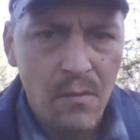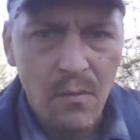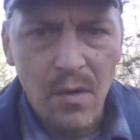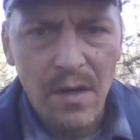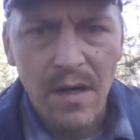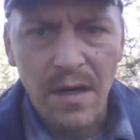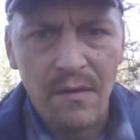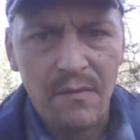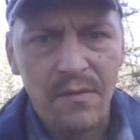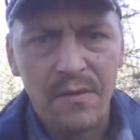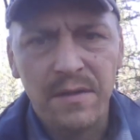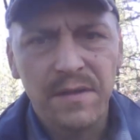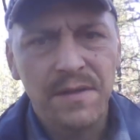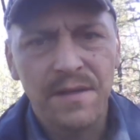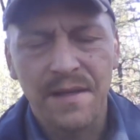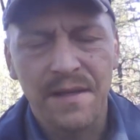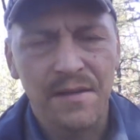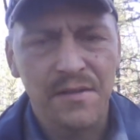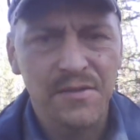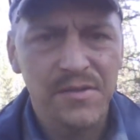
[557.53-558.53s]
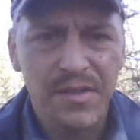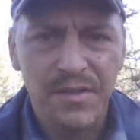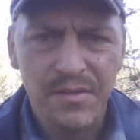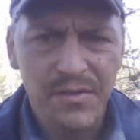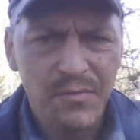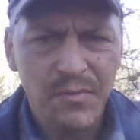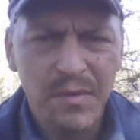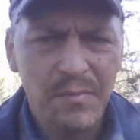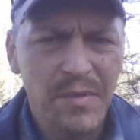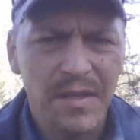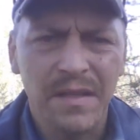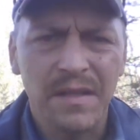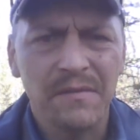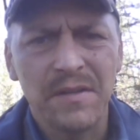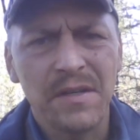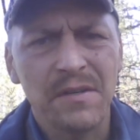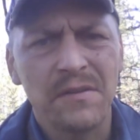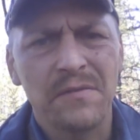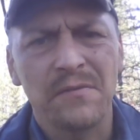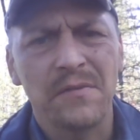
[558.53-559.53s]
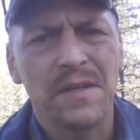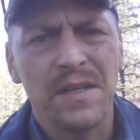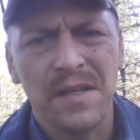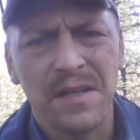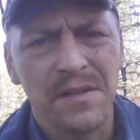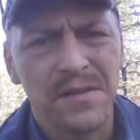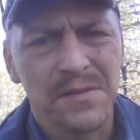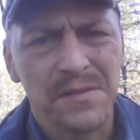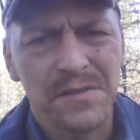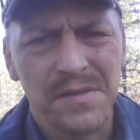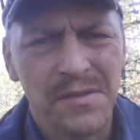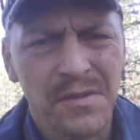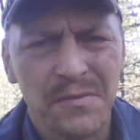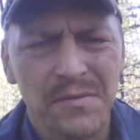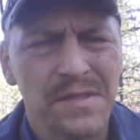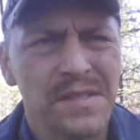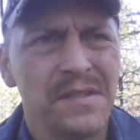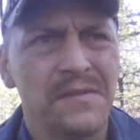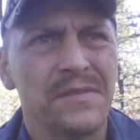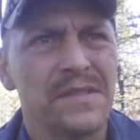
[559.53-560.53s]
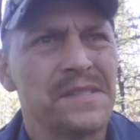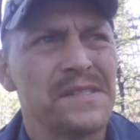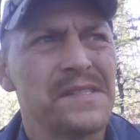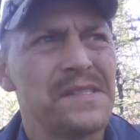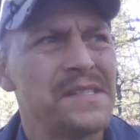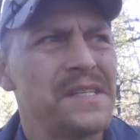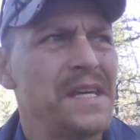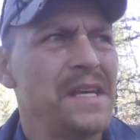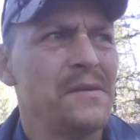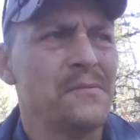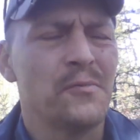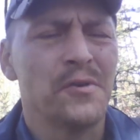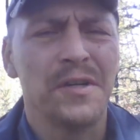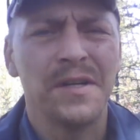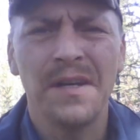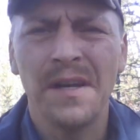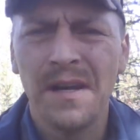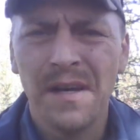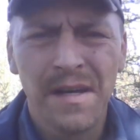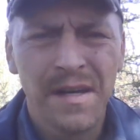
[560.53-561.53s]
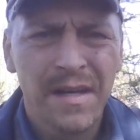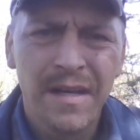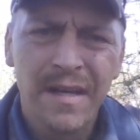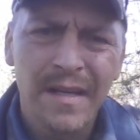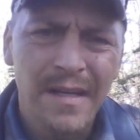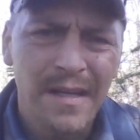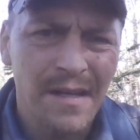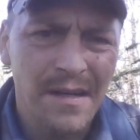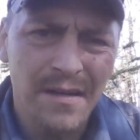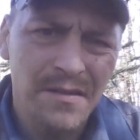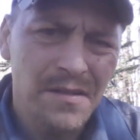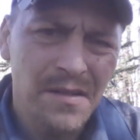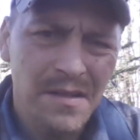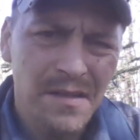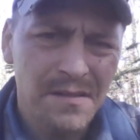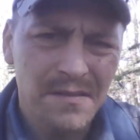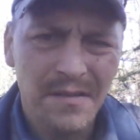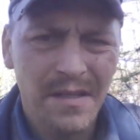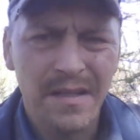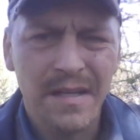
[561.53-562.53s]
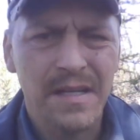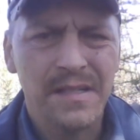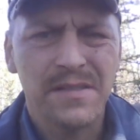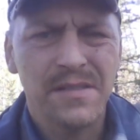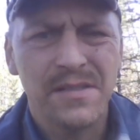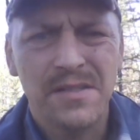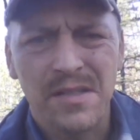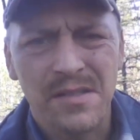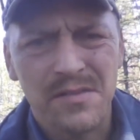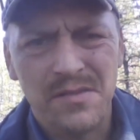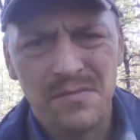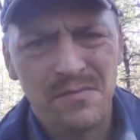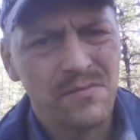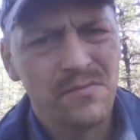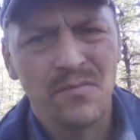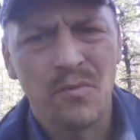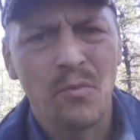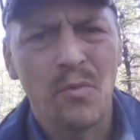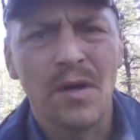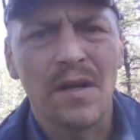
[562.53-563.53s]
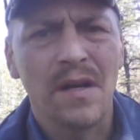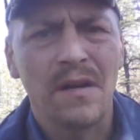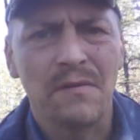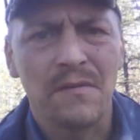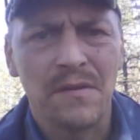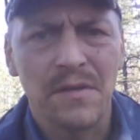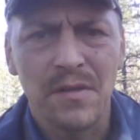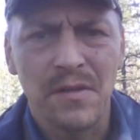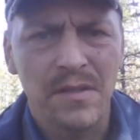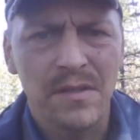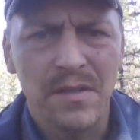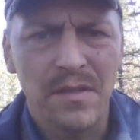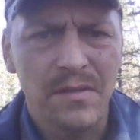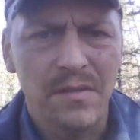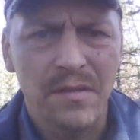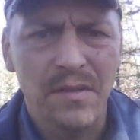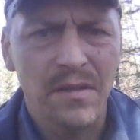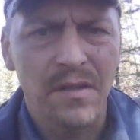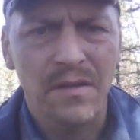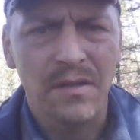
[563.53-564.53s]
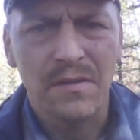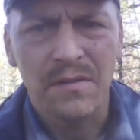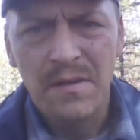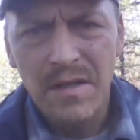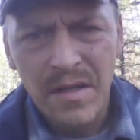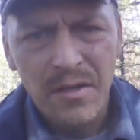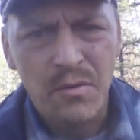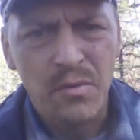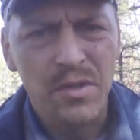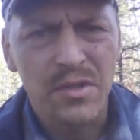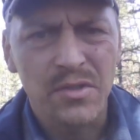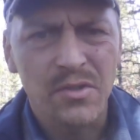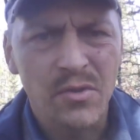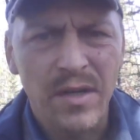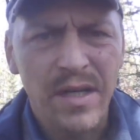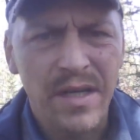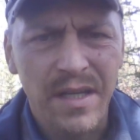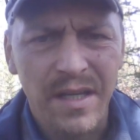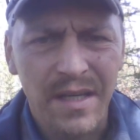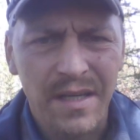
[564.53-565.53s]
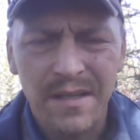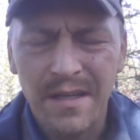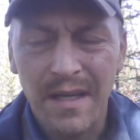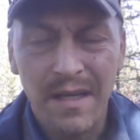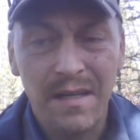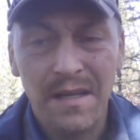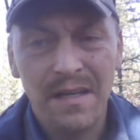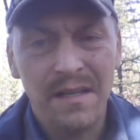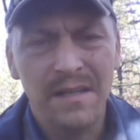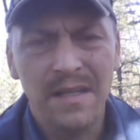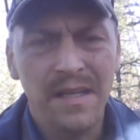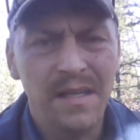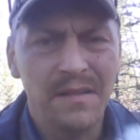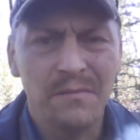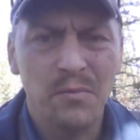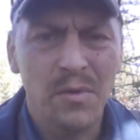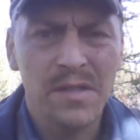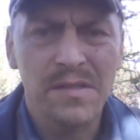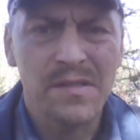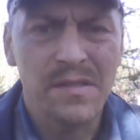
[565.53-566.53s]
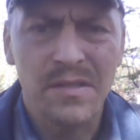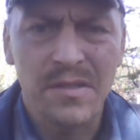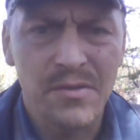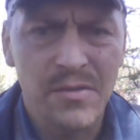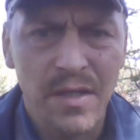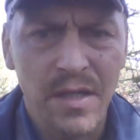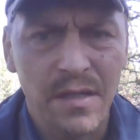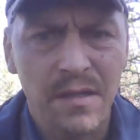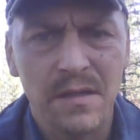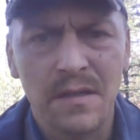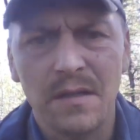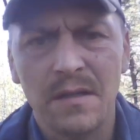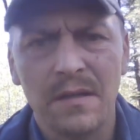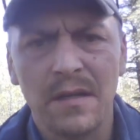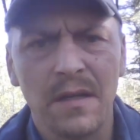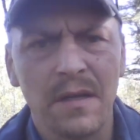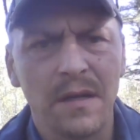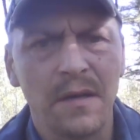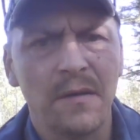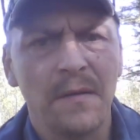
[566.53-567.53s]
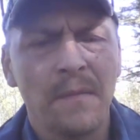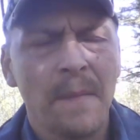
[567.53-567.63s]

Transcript: whatever. You know, she goes, We've been living here for years. No one's even seen one. You know, that's just whatever. You, you, you know, quit drinking. And, and he wasn't a drinker, you know.